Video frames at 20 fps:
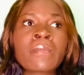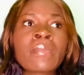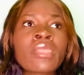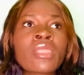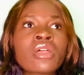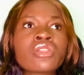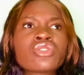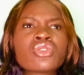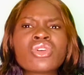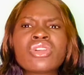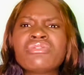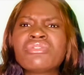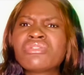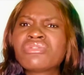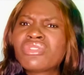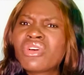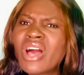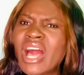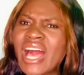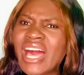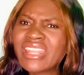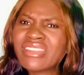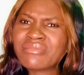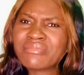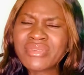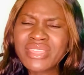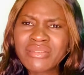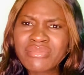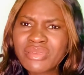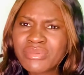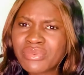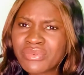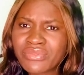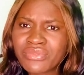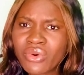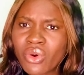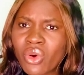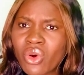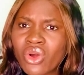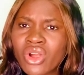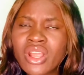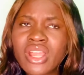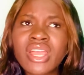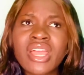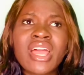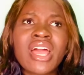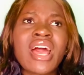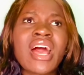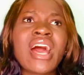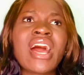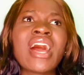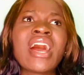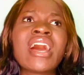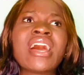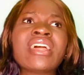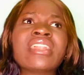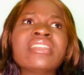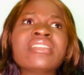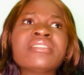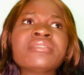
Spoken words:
So if you've not had a baby before and